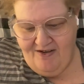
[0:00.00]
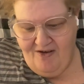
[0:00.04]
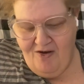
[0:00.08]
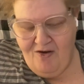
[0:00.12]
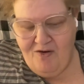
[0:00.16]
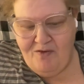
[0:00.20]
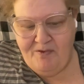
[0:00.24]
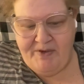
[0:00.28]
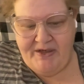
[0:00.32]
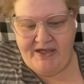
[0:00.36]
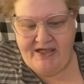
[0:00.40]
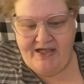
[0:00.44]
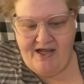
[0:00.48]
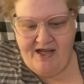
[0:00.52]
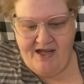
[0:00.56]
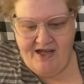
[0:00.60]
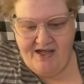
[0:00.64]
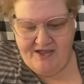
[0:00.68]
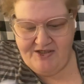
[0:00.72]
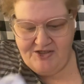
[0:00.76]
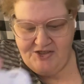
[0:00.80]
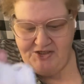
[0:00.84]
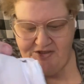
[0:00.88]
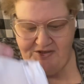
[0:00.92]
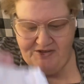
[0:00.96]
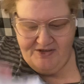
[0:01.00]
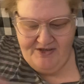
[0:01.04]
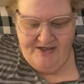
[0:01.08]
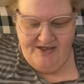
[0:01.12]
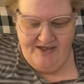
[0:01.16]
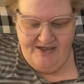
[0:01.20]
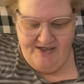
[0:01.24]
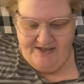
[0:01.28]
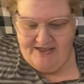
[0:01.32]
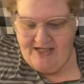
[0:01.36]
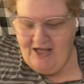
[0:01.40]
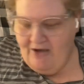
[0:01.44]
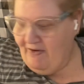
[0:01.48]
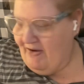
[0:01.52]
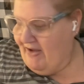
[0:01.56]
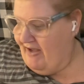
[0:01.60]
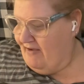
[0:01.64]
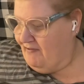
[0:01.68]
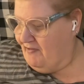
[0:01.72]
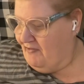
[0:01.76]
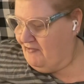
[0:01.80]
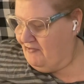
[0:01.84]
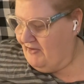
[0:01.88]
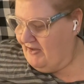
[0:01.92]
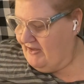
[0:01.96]
Oh my gosh. Now I
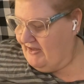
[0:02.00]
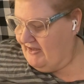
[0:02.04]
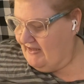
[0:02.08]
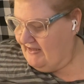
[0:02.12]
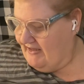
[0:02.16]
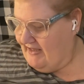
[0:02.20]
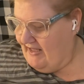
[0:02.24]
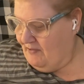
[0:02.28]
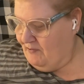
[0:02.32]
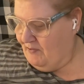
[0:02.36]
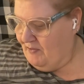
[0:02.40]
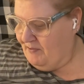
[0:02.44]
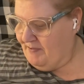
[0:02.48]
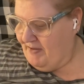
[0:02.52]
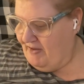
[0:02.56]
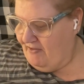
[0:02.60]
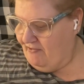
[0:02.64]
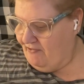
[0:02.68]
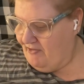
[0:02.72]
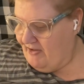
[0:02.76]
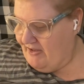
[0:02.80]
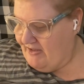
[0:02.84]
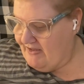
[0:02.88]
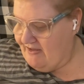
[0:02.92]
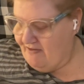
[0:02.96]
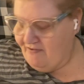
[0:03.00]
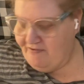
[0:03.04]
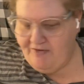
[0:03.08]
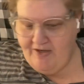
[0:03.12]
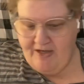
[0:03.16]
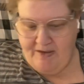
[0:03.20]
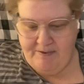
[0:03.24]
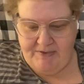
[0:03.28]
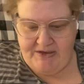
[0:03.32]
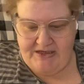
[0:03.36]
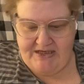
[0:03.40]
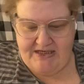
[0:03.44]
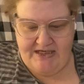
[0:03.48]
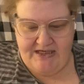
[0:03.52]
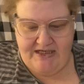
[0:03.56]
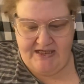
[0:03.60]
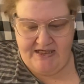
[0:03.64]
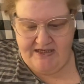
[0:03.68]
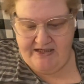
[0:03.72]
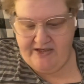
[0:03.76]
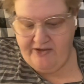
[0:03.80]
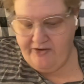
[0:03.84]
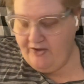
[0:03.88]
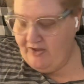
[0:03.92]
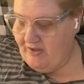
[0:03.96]
have a feeling that when my friends and family see
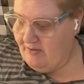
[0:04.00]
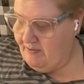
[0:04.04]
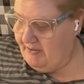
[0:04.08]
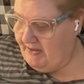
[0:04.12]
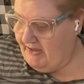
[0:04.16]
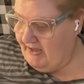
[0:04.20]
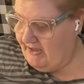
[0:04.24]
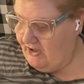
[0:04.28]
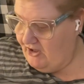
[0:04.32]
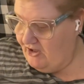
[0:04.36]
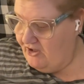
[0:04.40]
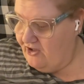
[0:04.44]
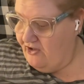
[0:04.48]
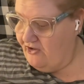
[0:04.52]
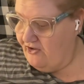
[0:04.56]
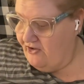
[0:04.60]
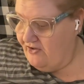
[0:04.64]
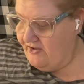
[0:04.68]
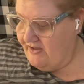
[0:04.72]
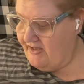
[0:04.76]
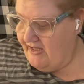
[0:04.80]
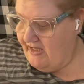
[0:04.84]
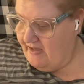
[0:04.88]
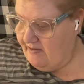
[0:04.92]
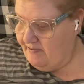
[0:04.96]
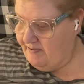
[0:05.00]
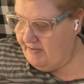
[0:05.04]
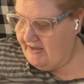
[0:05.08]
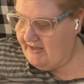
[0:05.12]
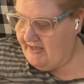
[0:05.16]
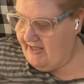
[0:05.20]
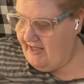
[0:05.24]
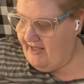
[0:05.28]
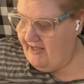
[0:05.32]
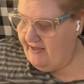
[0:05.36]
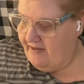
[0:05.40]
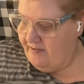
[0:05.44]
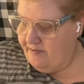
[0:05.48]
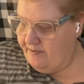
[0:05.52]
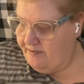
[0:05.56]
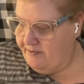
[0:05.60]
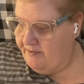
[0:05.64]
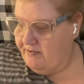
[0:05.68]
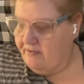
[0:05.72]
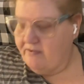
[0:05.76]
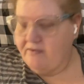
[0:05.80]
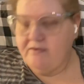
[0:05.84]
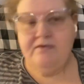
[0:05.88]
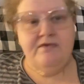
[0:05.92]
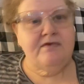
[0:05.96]
this, they're going to be like, you know you're sending me that
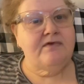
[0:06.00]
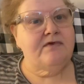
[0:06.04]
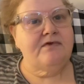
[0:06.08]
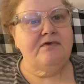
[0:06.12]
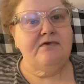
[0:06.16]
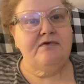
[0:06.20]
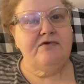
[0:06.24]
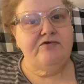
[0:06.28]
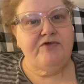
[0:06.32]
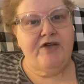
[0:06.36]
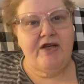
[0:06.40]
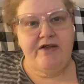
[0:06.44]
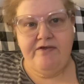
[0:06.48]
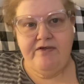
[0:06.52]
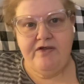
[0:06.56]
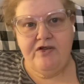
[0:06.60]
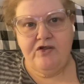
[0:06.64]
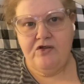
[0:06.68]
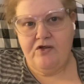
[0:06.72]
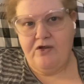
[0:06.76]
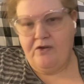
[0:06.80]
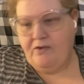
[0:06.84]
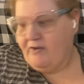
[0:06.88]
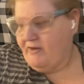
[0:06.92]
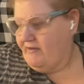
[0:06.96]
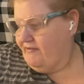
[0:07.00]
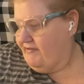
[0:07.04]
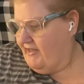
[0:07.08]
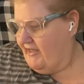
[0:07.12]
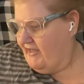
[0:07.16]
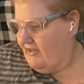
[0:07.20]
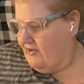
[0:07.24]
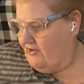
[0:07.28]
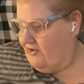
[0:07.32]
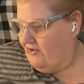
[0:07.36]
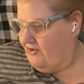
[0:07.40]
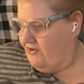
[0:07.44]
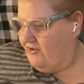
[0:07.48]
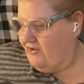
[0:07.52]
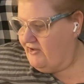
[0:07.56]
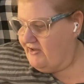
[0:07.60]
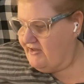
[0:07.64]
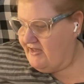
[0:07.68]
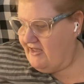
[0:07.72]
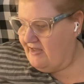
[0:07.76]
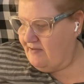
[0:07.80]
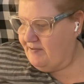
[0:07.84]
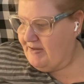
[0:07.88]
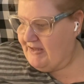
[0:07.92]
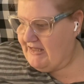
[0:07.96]
Ravenclaw one, right? You know you're
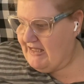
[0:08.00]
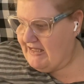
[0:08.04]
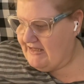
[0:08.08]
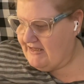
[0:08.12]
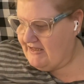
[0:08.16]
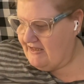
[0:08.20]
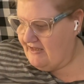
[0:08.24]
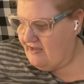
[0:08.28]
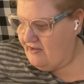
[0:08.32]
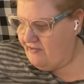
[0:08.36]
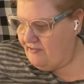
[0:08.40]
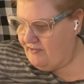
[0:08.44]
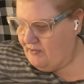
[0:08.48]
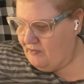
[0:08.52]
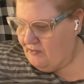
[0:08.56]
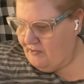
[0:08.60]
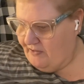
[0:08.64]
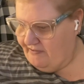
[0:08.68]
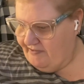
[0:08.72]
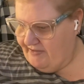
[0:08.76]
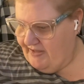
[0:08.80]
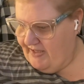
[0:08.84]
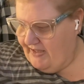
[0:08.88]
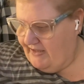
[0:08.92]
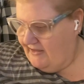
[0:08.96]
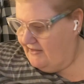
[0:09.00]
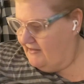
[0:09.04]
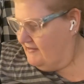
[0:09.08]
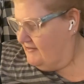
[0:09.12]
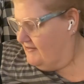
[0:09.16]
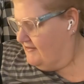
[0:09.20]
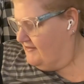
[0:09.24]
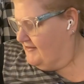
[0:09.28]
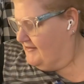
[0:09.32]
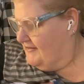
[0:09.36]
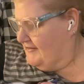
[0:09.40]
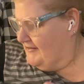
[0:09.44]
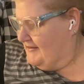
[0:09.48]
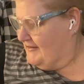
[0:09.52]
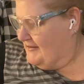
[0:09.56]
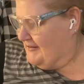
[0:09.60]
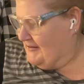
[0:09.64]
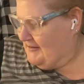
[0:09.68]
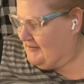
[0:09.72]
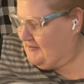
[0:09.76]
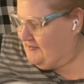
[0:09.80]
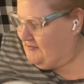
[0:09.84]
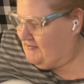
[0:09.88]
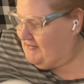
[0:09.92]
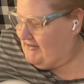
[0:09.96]
sending me that Slytherin one, right?
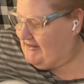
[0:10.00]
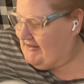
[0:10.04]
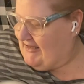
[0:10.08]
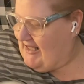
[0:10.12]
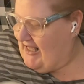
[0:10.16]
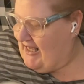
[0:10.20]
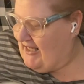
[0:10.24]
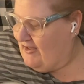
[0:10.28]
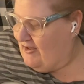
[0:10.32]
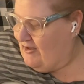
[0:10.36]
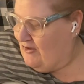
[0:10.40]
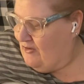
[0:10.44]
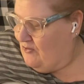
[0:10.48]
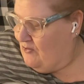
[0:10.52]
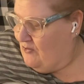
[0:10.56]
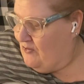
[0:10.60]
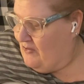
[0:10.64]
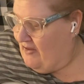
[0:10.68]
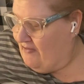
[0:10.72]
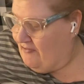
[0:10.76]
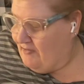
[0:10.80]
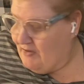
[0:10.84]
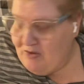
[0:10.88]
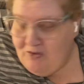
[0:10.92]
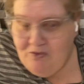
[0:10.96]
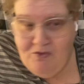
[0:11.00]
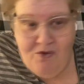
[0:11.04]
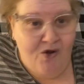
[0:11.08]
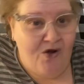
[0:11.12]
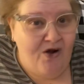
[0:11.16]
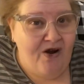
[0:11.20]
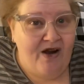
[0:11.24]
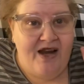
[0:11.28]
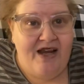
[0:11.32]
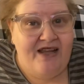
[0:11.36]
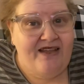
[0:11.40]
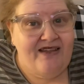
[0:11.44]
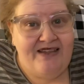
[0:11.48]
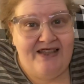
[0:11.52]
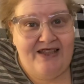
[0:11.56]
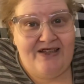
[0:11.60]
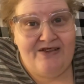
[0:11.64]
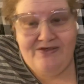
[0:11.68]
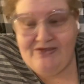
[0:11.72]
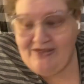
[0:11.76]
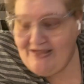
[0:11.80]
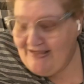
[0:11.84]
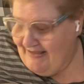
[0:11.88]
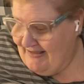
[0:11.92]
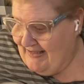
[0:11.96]
Thank you, whoever you are. I
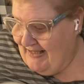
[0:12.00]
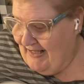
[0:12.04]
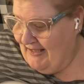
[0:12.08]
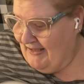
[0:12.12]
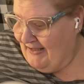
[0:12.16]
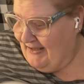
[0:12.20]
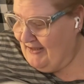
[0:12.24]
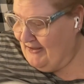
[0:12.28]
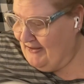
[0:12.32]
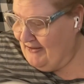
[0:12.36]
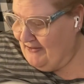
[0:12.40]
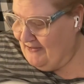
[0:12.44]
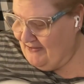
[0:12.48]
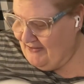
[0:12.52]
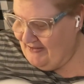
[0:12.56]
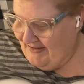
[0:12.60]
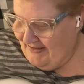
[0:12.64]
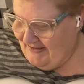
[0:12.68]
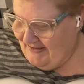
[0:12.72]
love it. Thank you.